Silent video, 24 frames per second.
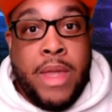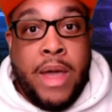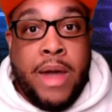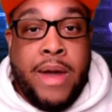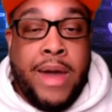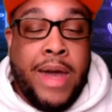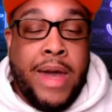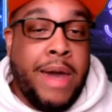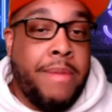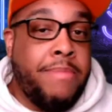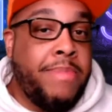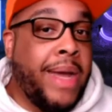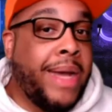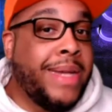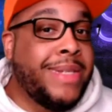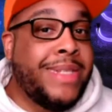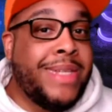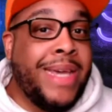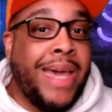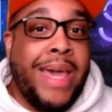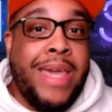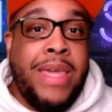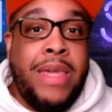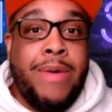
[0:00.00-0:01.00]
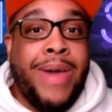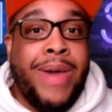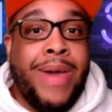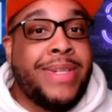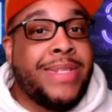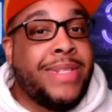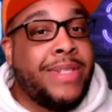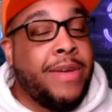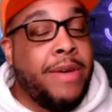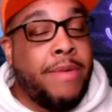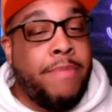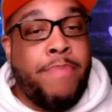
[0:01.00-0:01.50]
I'm not saying you
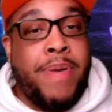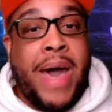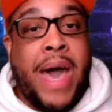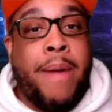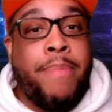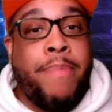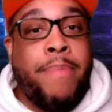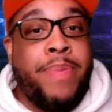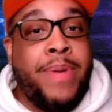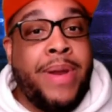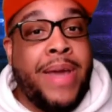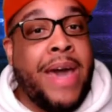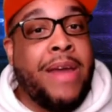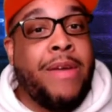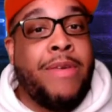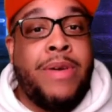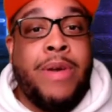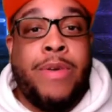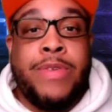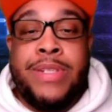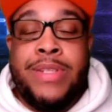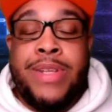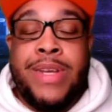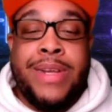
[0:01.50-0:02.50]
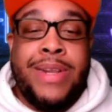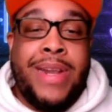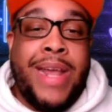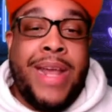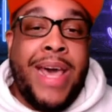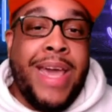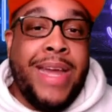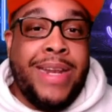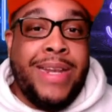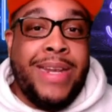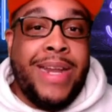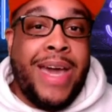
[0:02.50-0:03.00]
ain't still popping. I don't know what you look
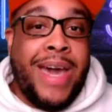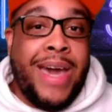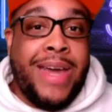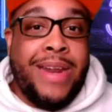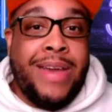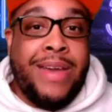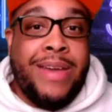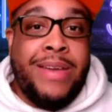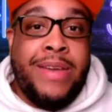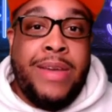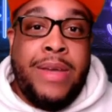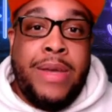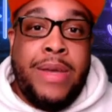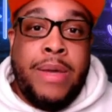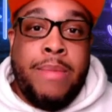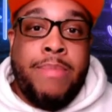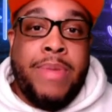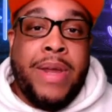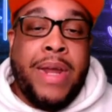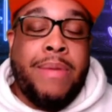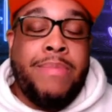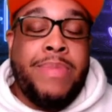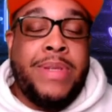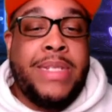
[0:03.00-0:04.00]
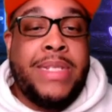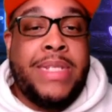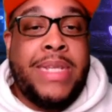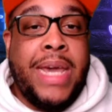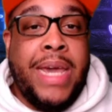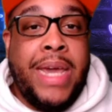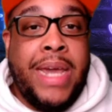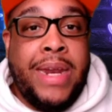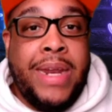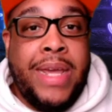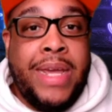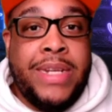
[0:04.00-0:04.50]
like, Donna, but I'm just
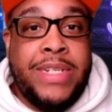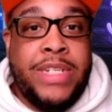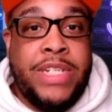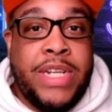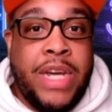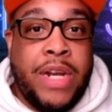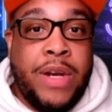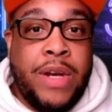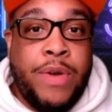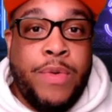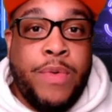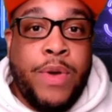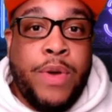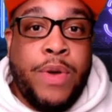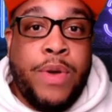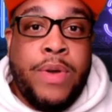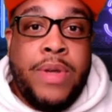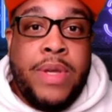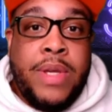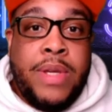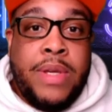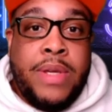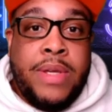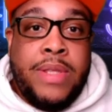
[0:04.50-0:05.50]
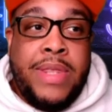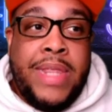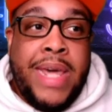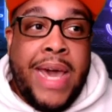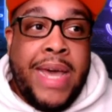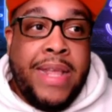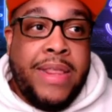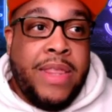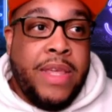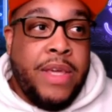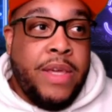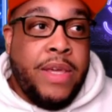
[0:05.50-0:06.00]
saying in general
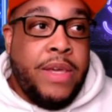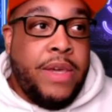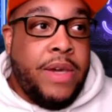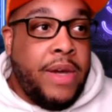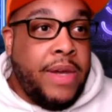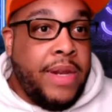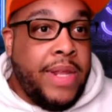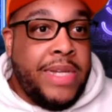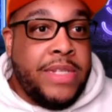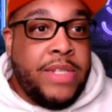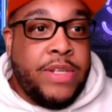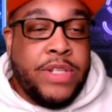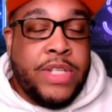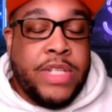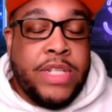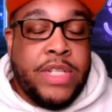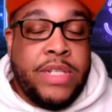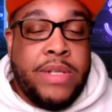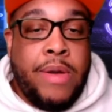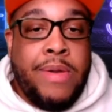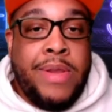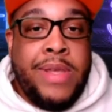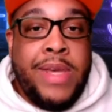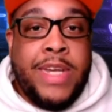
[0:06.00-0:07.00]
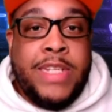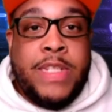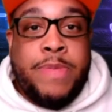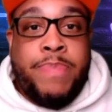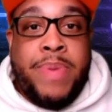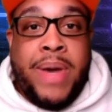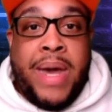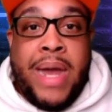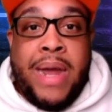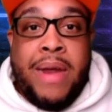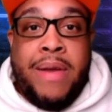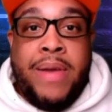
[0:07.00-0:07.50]
that the goodies are slowly
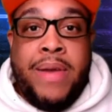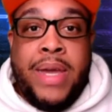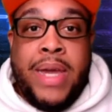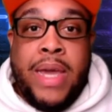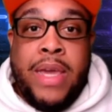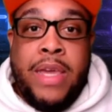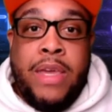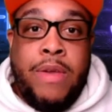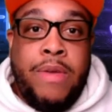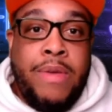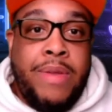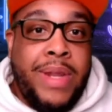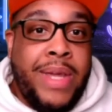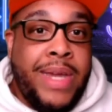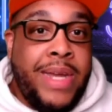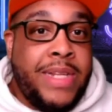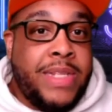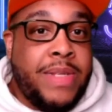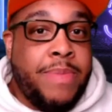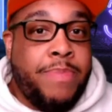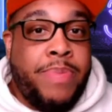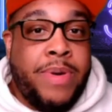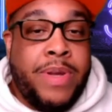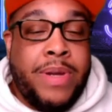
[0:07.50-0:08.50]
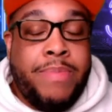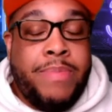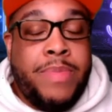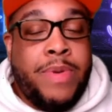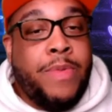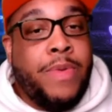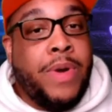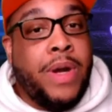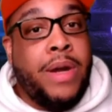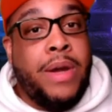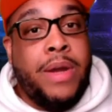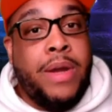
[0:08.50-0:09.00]
expiring and you need to put them
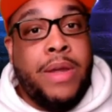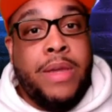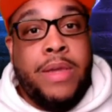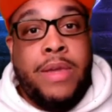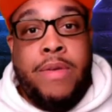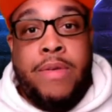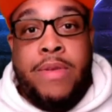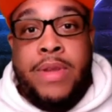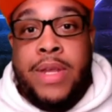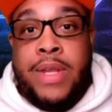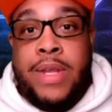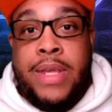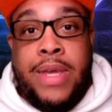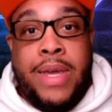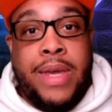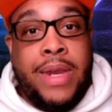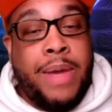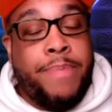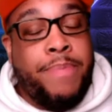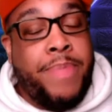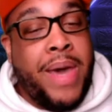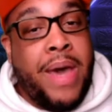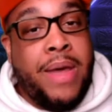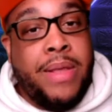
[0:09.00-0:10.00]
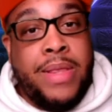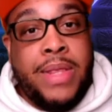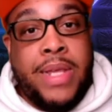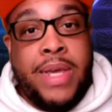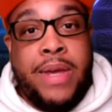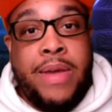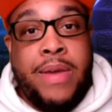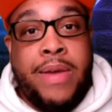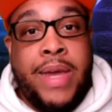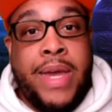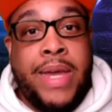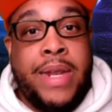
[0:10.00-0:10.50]
to work. You need to get up out
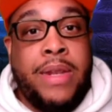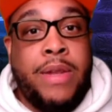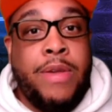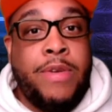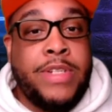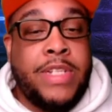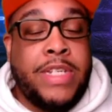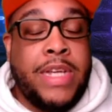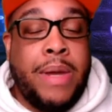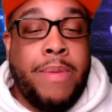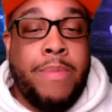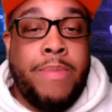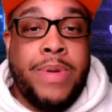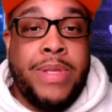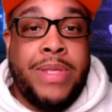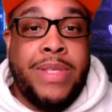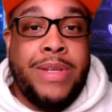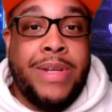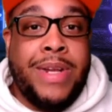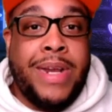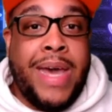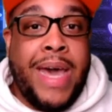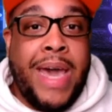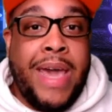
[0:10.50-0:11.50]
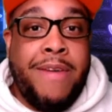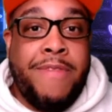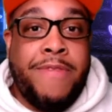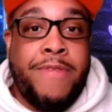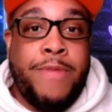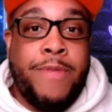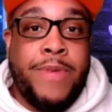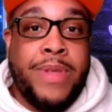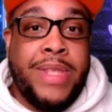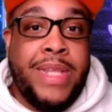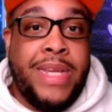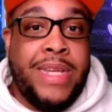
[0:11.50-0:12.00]
there and do something with your
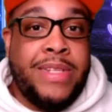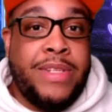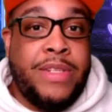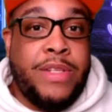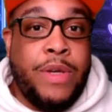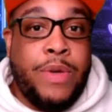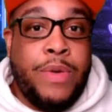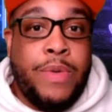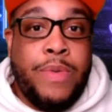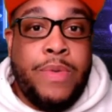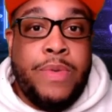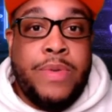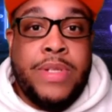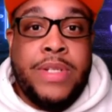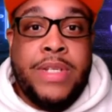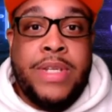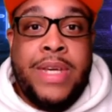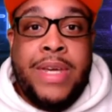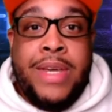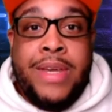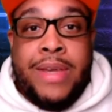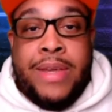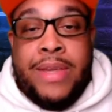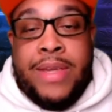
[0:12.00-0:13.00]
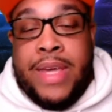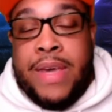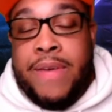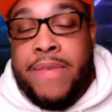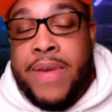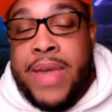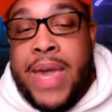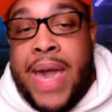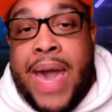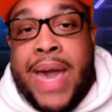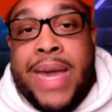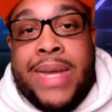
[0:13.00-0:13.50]
life with these dudes. Give
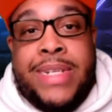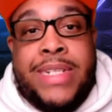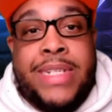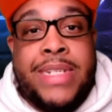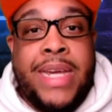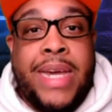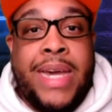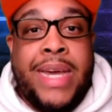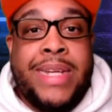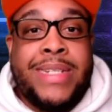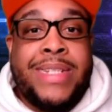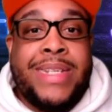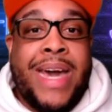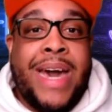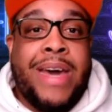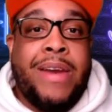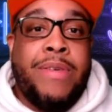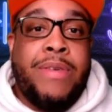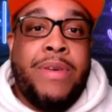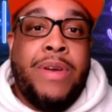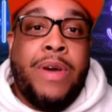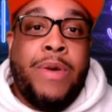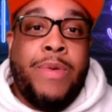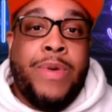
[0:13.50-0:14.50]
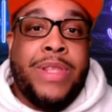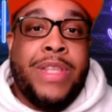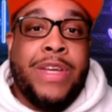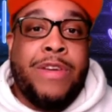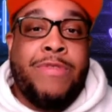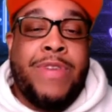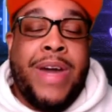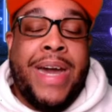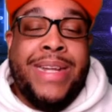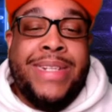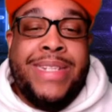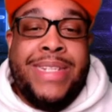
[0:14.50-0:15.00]
a guy a chance. I don't know what the
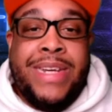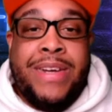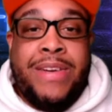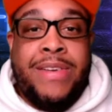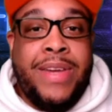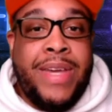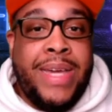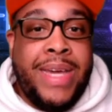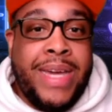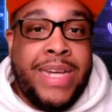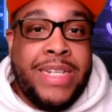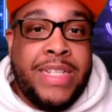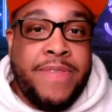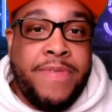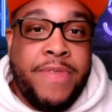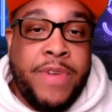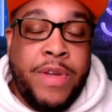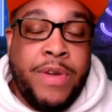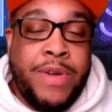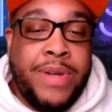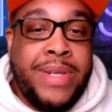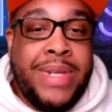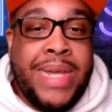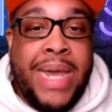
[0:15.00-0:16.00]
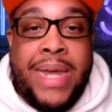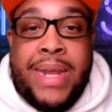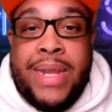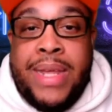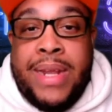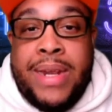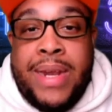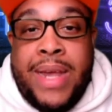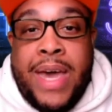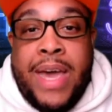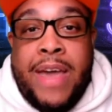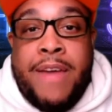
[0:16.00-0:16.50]
criteria is for your
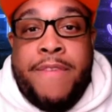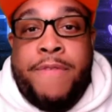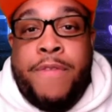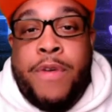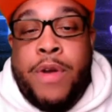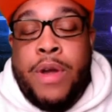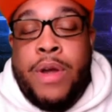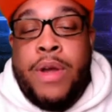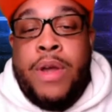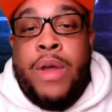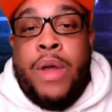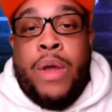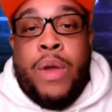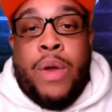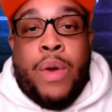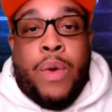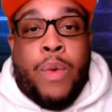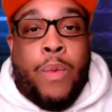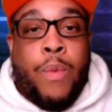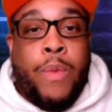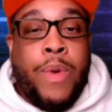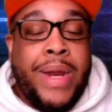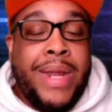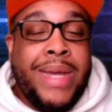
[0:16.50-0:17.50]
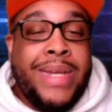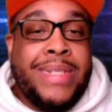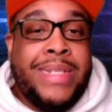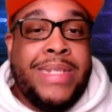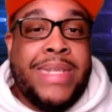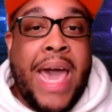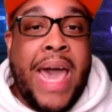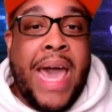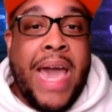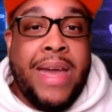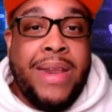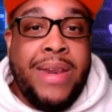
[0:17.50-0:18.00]
dating life, or what
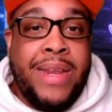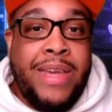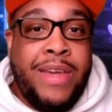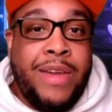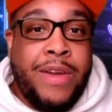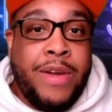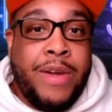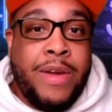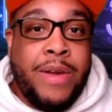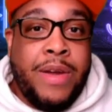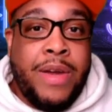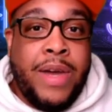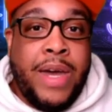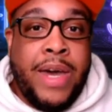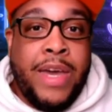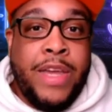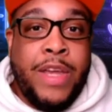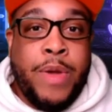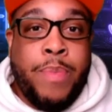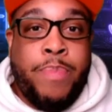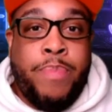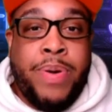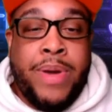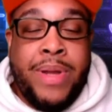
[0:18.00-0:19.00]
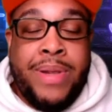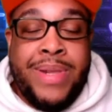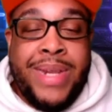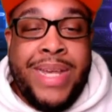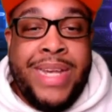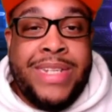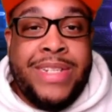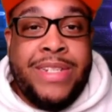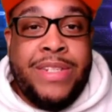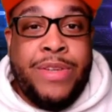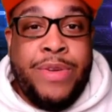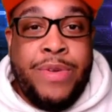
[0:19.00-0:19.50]
exactly you're putting
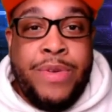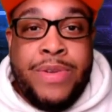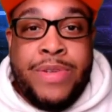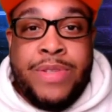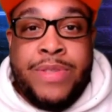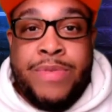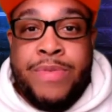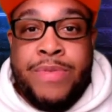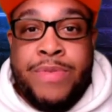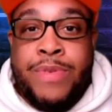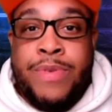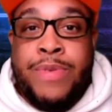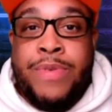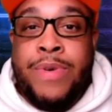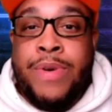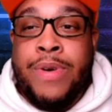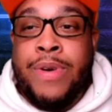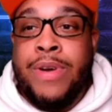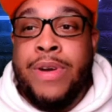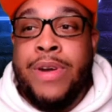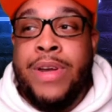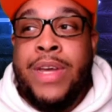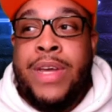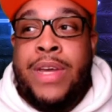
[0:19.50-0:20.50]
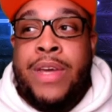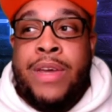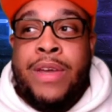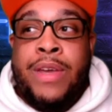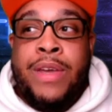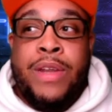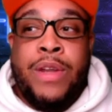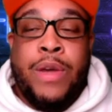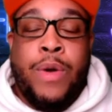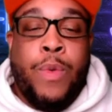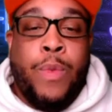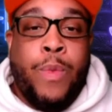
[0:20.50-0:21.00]
these dudes through, or
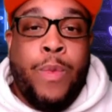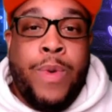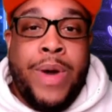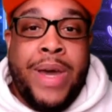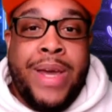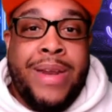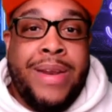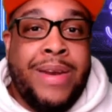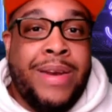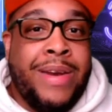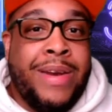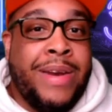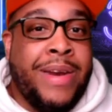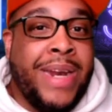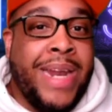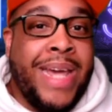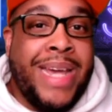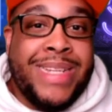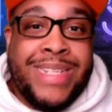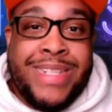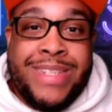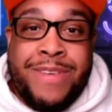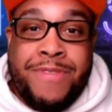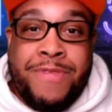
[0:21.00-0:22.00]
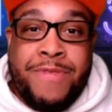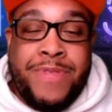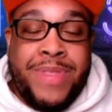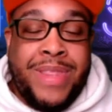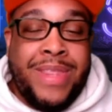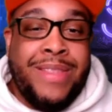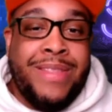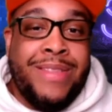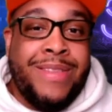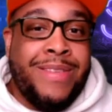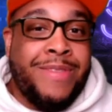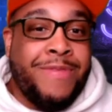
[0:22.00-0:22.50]
what list of
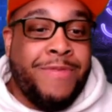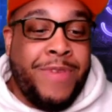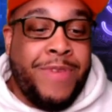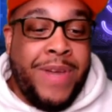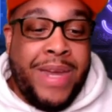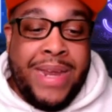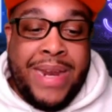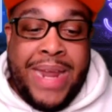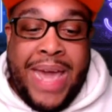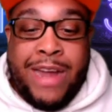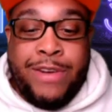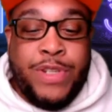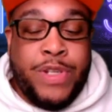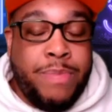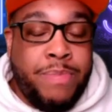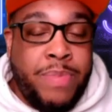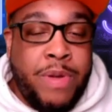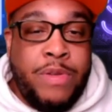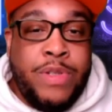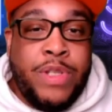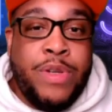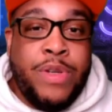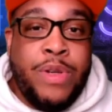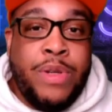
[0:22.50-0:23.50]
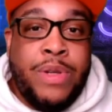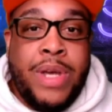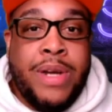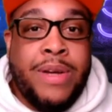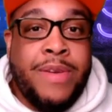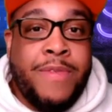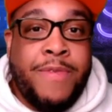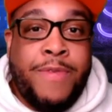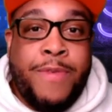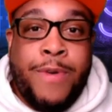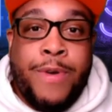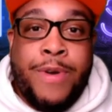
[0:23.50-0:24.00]
freaking attributes you're
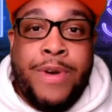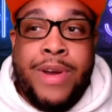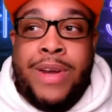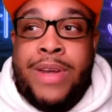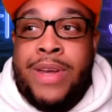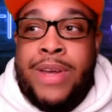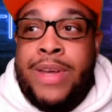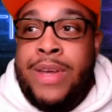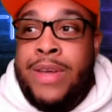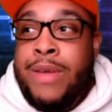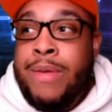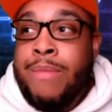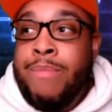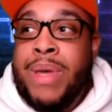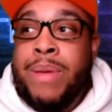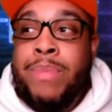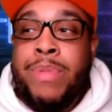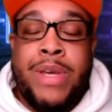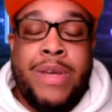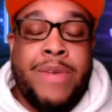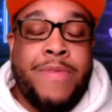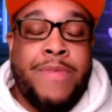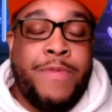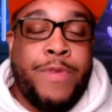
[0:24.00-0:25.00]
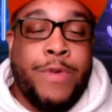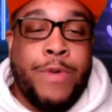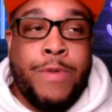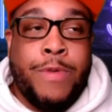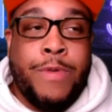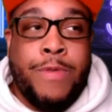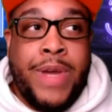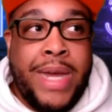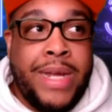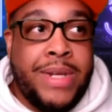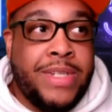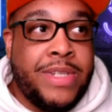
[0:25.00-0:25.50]
looking for. Maybe looking for
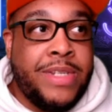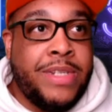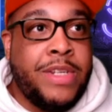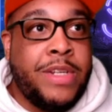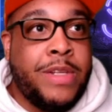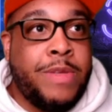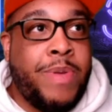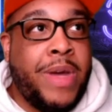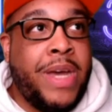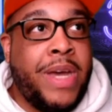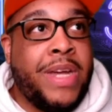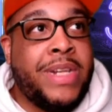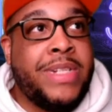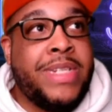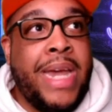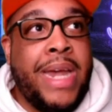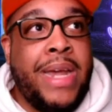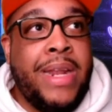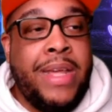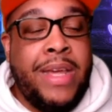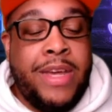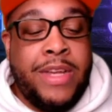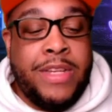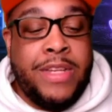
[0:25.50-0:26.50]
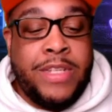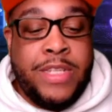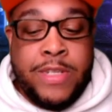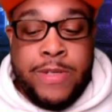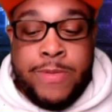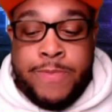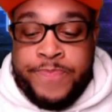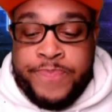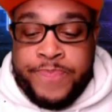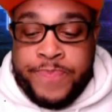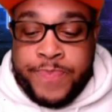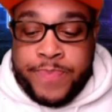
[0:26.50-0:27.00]
rich, spontaneous,
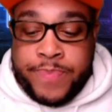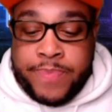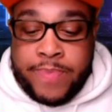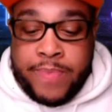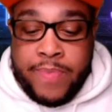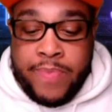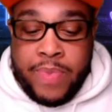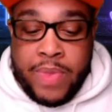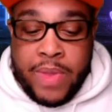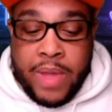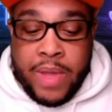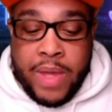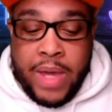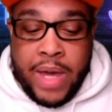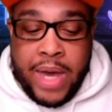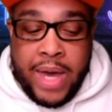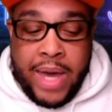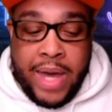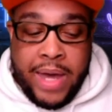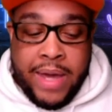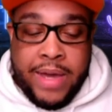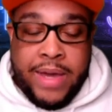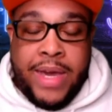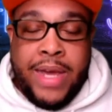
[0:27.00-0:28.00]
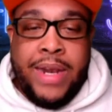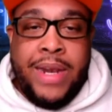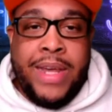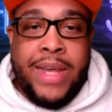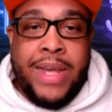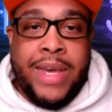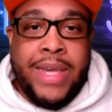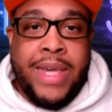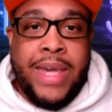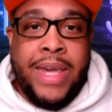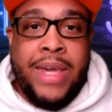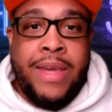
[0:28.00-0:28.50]
good
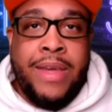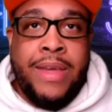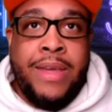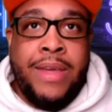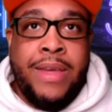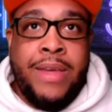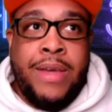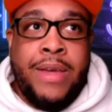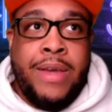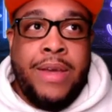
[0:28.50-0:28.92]
looking,